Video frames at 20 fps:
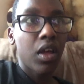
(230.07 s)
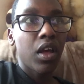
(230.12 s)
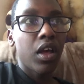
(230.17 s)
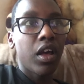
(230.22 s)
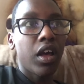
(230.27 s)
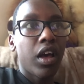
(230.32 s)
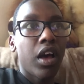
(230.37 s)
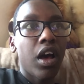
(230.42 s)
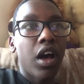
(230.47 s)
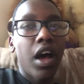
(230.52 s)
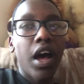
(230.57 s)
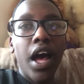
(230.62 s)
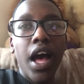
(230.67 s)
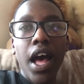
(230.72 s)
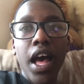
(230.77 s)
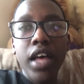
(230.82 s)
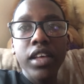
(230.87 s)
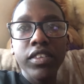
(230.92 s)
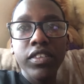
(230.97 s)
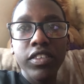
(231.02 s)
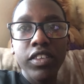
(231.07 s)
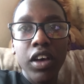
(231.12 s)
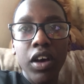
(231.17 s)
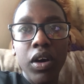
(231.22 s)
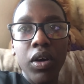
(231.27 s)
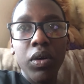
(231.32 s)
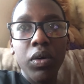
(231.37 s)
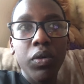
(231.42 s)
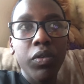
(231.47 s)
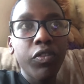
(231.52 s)
turn. Uh,
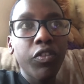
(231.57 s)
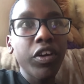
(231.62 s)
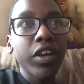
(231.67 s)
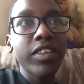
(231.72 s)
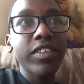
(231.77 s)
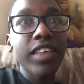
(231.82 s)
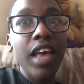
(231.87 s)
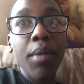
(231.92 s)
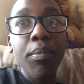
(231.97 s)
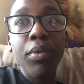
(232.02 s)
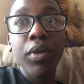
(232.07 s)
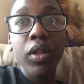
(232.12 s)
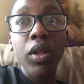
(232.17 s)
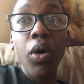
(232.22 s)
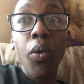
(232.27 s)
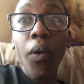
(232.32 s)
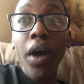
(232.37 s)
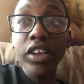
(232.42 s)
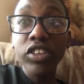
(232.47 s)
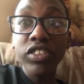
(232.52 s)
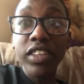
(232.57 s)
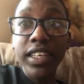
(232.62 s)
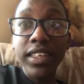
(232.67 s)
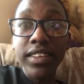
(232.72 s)
so, for example, watch